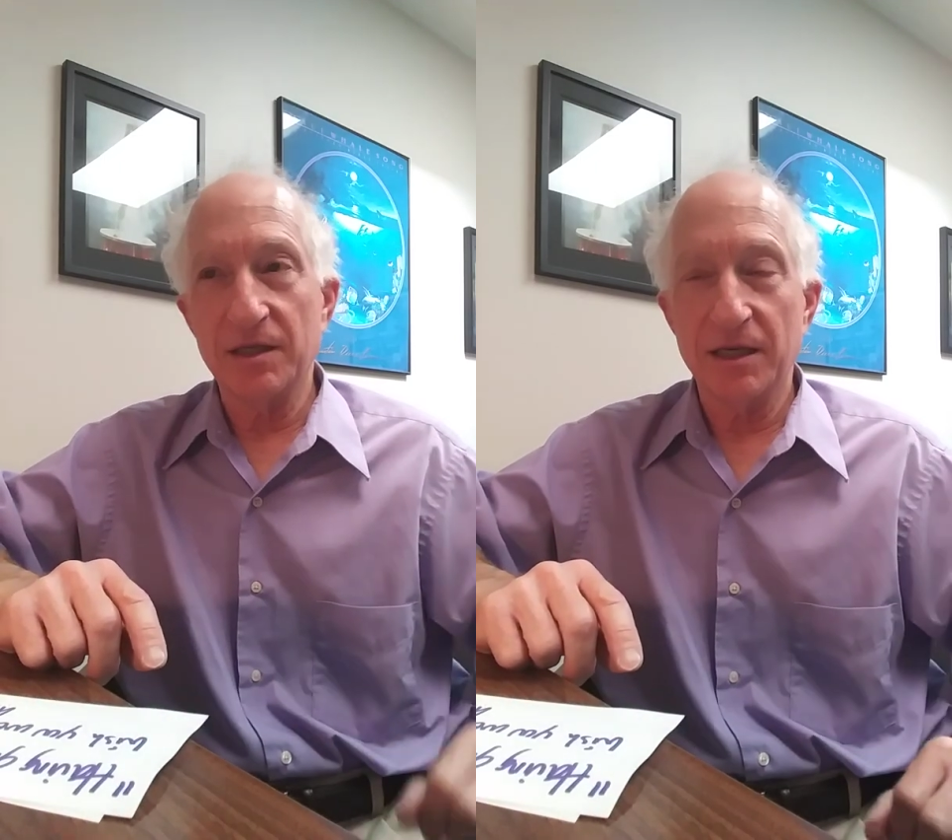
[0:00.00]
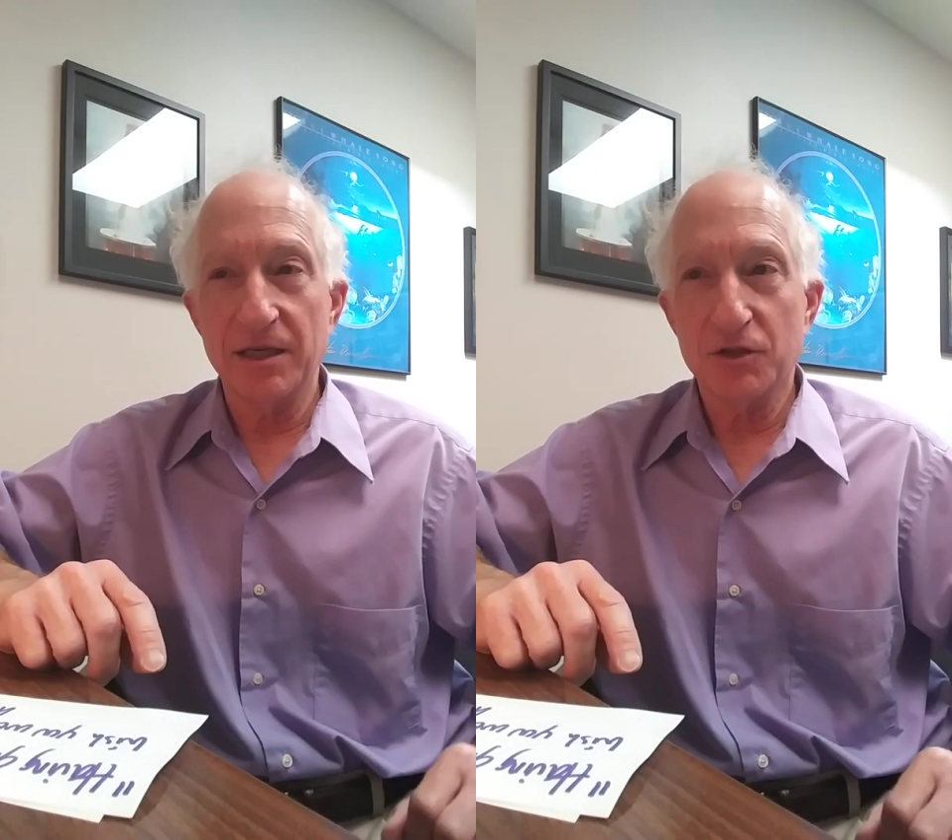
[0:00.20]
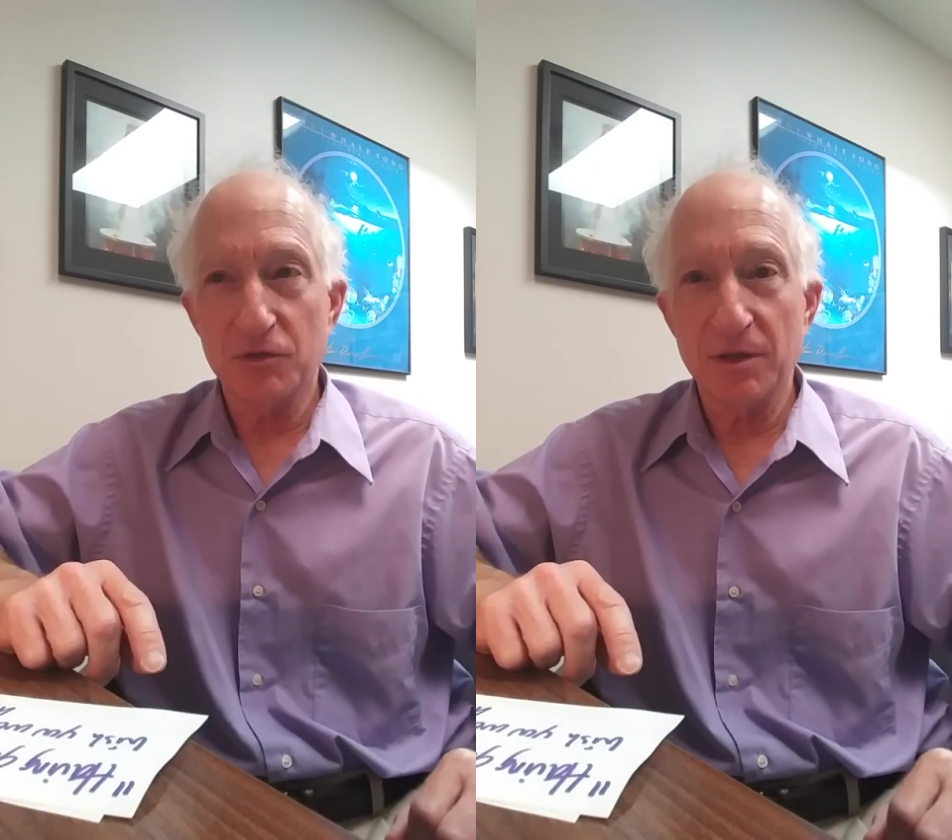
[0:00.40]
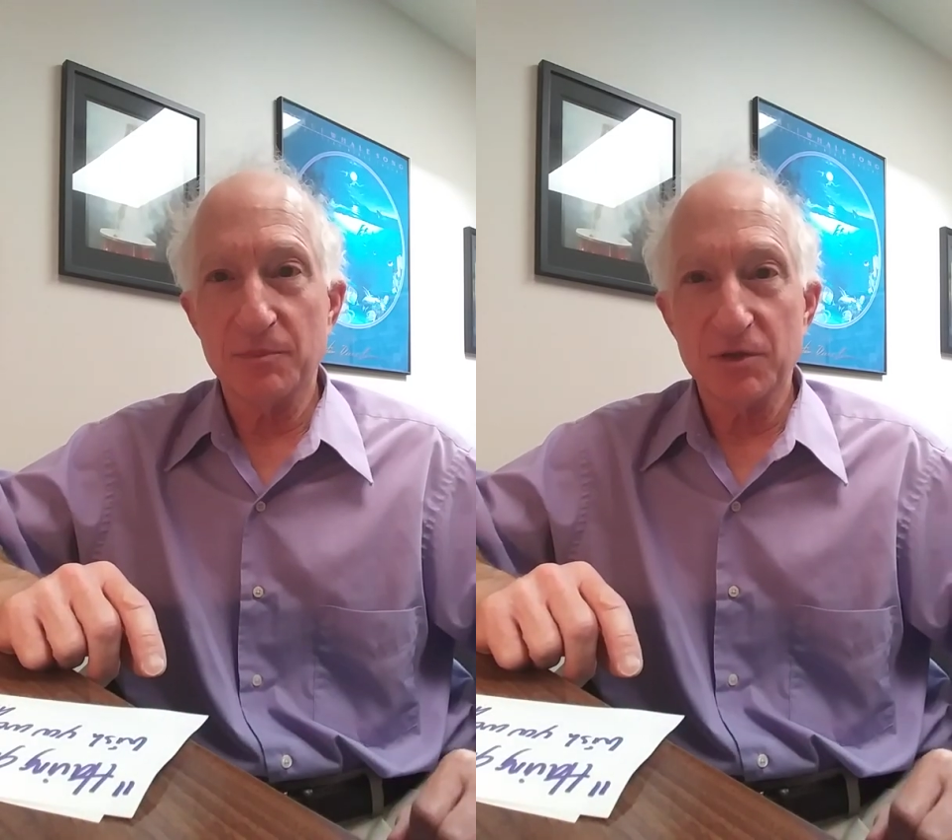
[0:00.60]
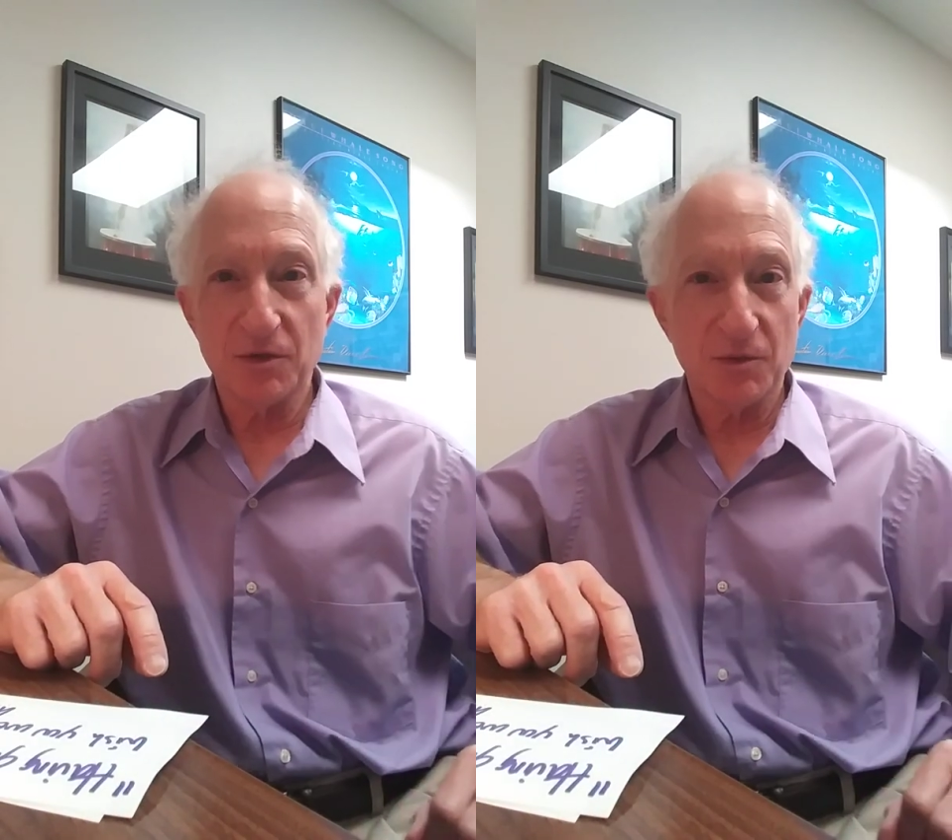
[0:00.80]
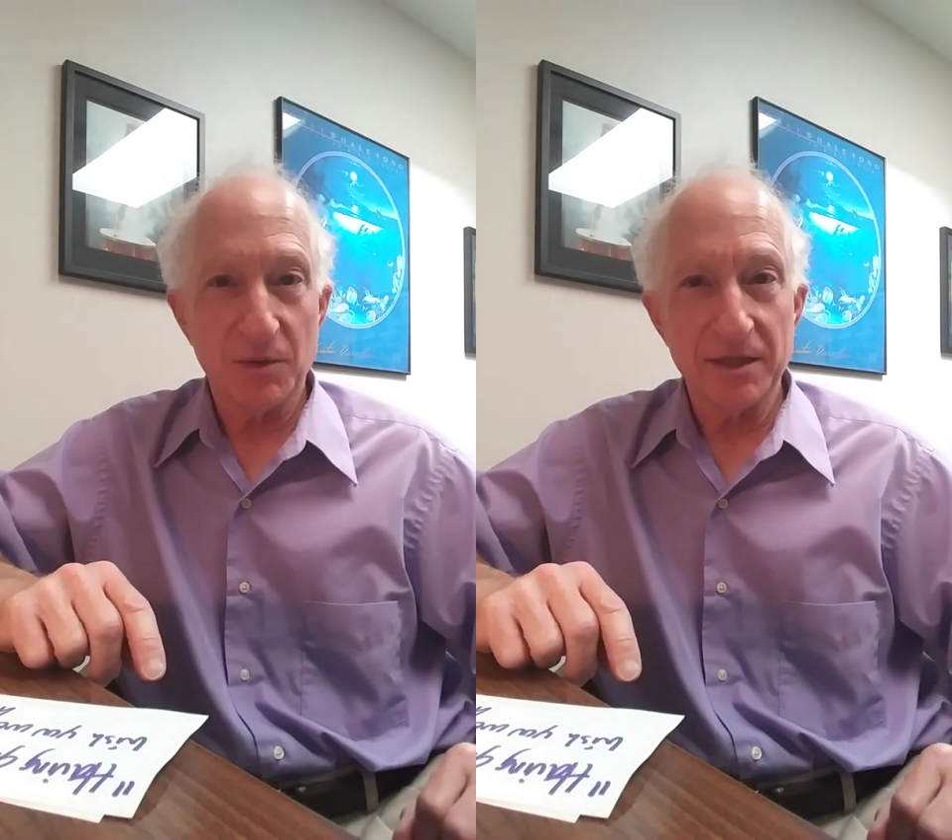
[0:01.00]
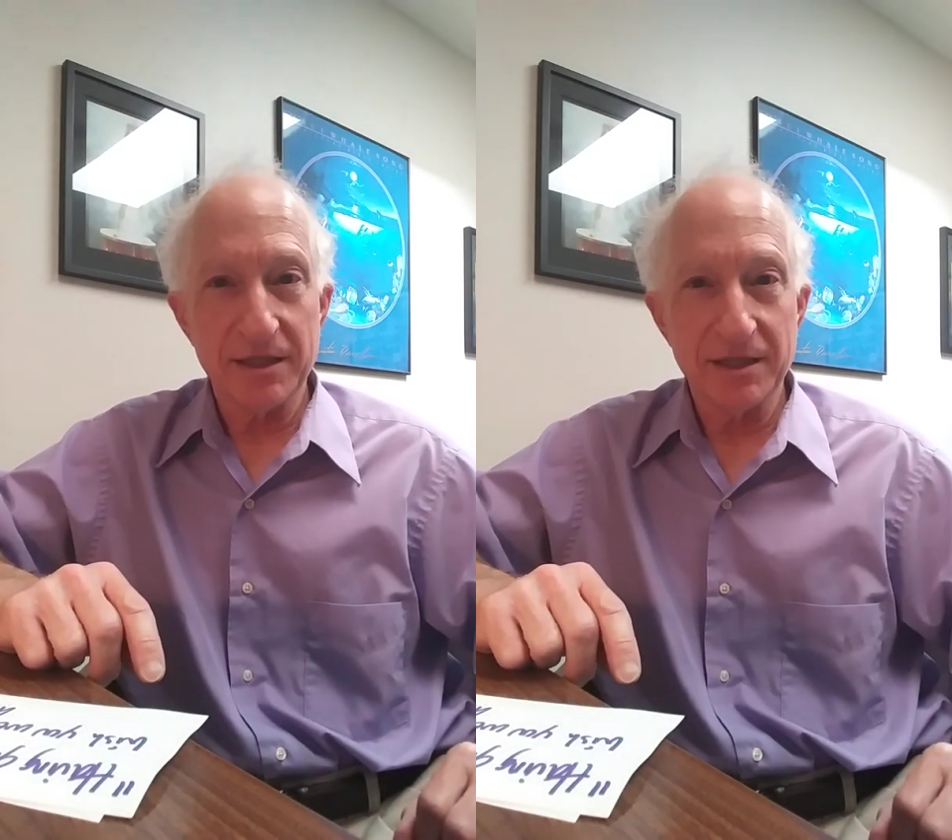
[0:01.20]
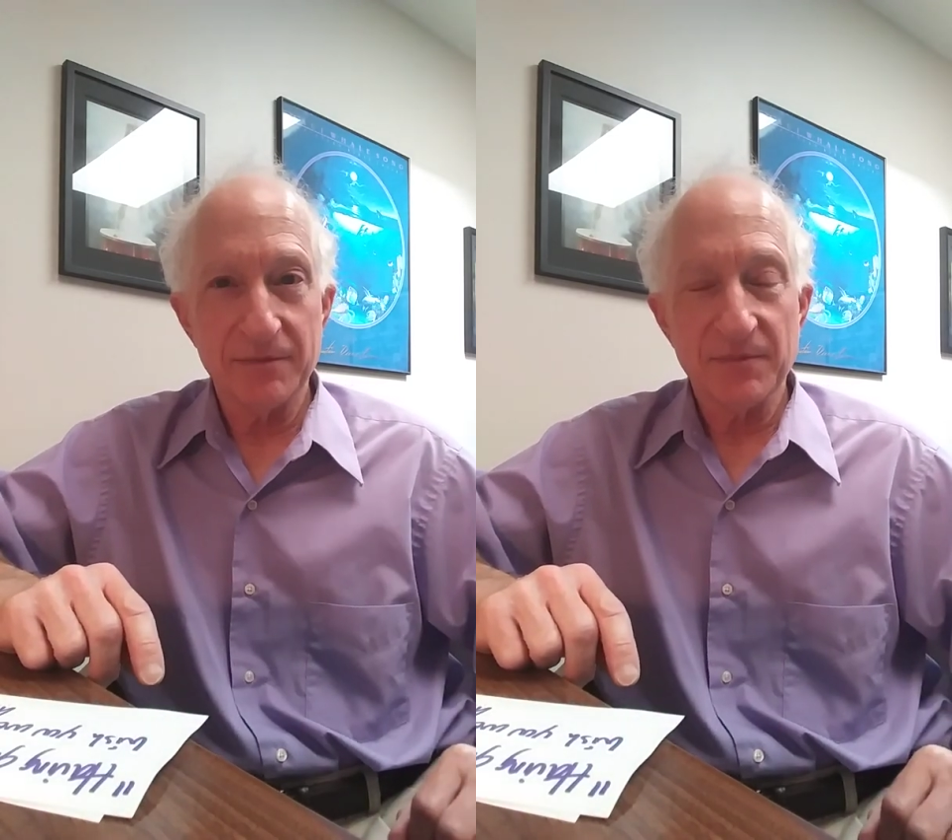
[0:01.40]
a trip to
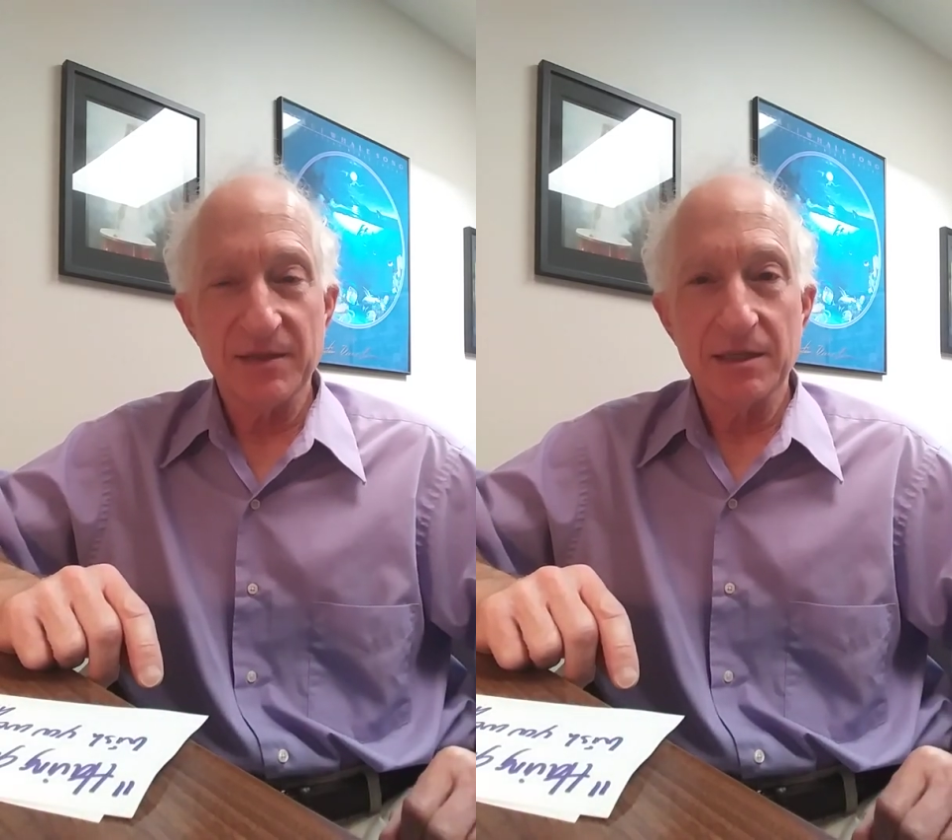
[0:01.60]
Hawaii.